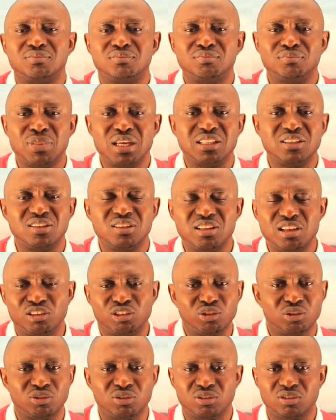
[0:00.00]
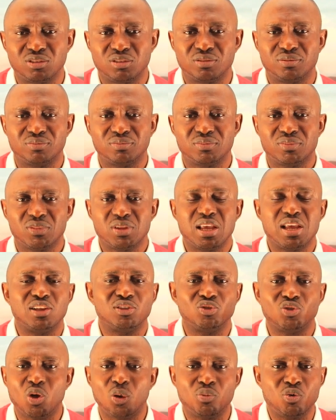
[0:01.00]
Many Nations, a
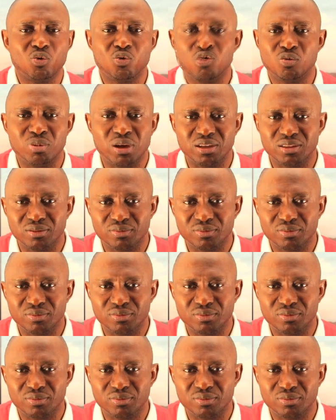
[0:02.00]
noble woman.